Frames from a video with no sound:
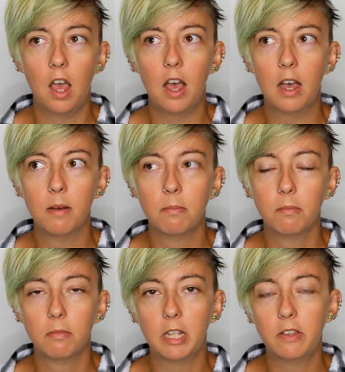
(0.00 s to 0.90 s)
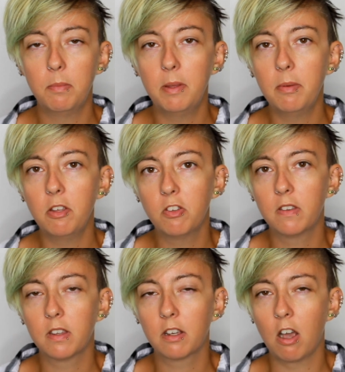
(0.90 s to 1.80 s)
Um, let's maybe
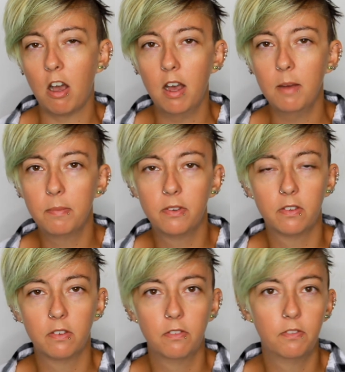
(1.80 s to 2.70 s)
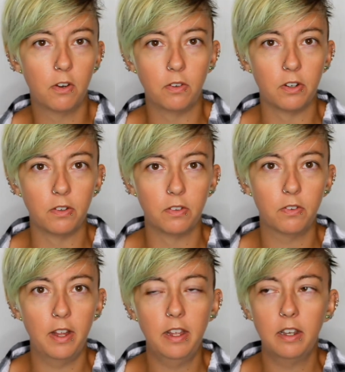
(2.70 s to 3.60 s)
use the cops photos,
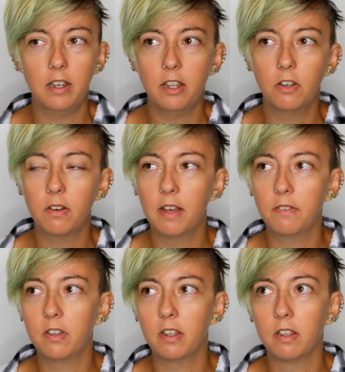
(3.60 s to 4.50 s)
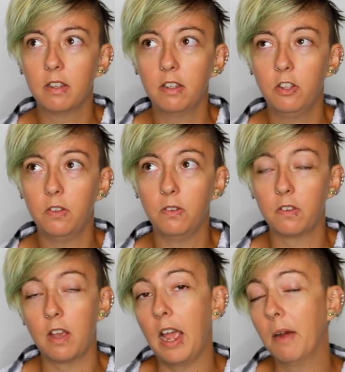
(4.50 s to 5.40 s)
right? You don't have to
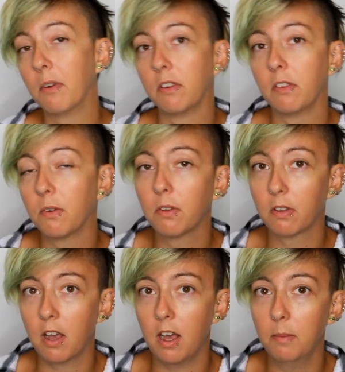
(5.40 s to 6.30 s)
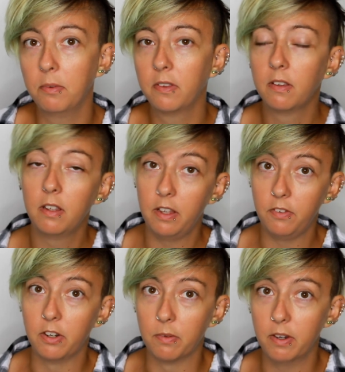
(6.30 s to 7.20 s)
use our local cops if
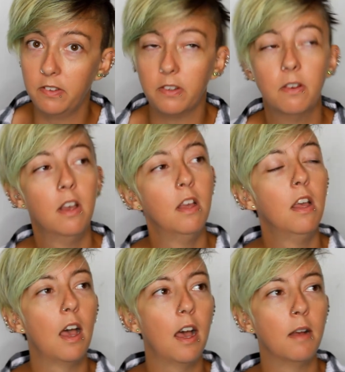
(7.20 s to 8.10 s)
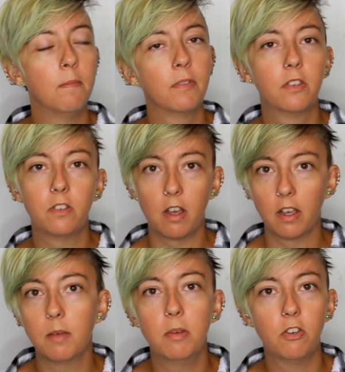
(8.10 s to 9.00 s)
you don't want to, um,
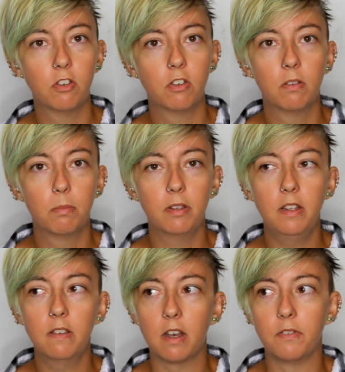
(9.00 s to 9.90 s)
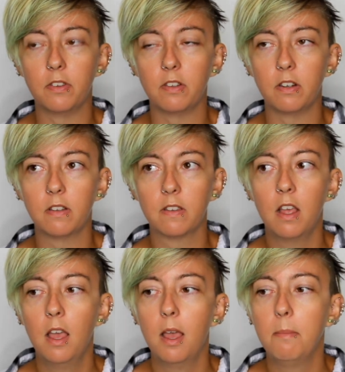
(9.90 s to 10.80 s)
stock image police officers,
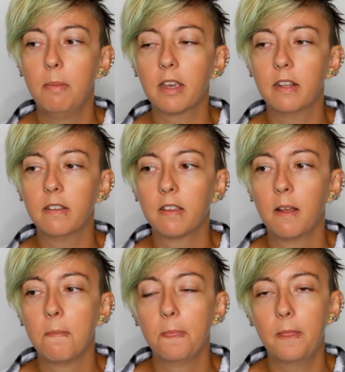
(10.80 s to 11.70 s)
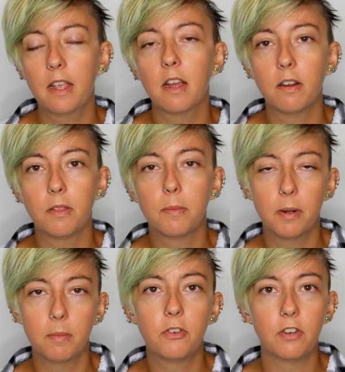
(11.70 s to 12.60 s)
because they are the
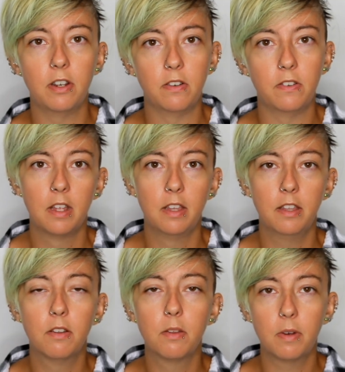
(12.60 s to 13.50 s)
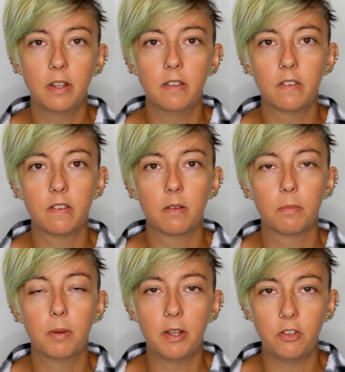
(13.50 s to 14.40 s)
perpetrators. They're the ones
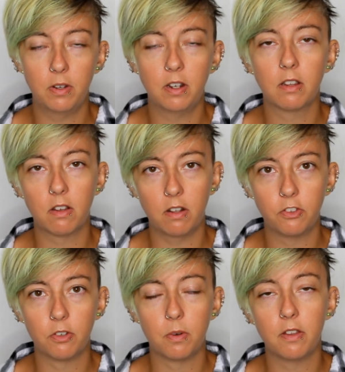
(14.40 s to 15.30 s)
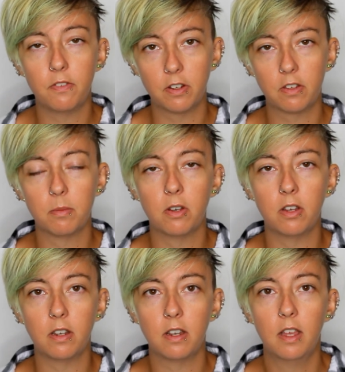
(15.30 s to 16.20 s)
perpetuating the culture where the
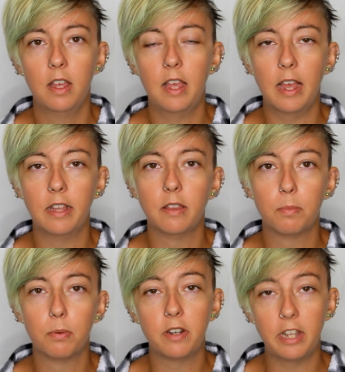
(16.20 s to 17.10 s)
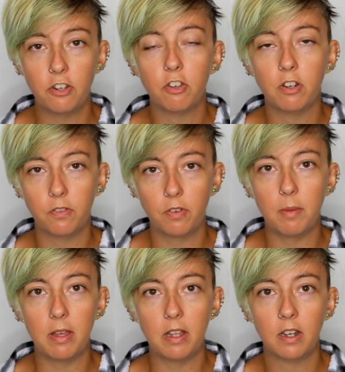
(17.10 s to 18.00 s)
victimhood and the predation of
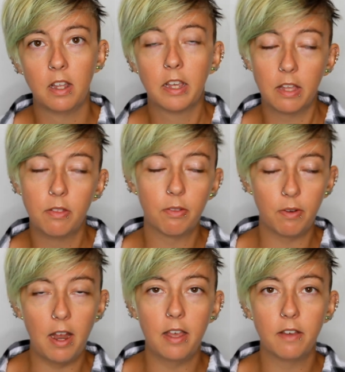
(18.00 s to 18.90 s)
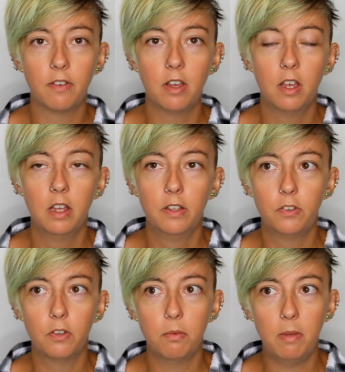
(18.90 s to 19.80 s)
women can thrive.
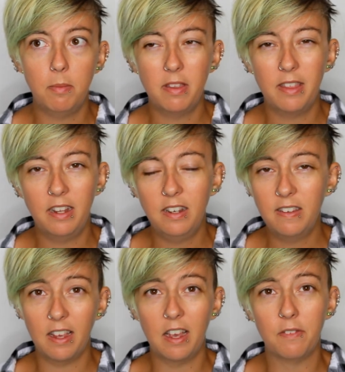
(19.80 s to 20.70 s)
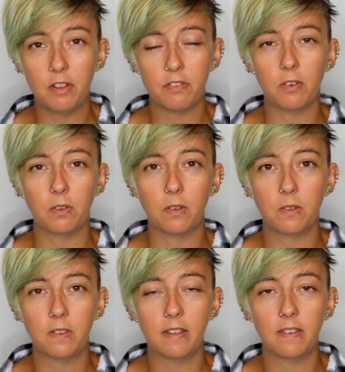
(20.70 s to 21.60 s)
So maybe they need to have their
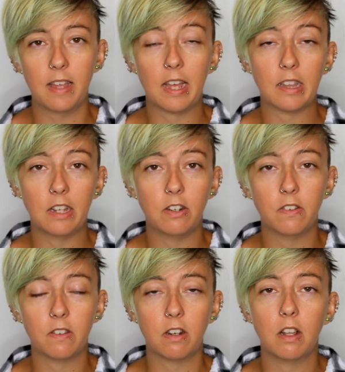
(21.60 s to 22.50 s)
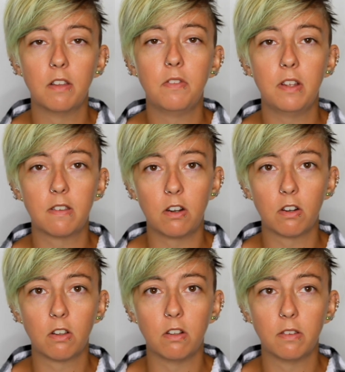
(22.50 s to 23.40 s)
photos as the headliners in all of these
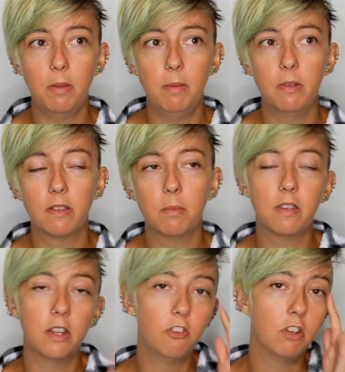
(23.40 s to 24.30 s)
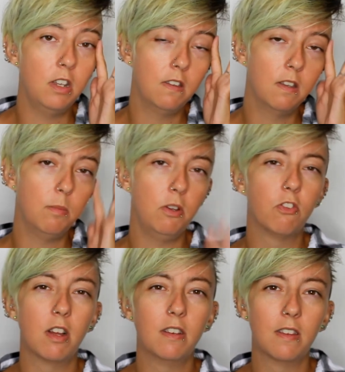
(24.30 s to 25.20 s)
articles. Maybe some attention needs to be
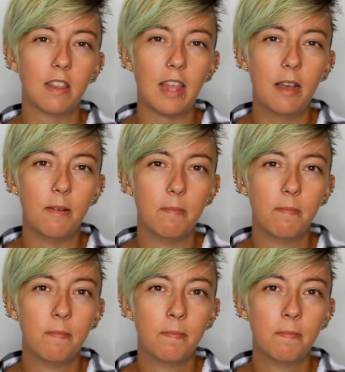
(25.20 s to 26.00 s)
drawn to them.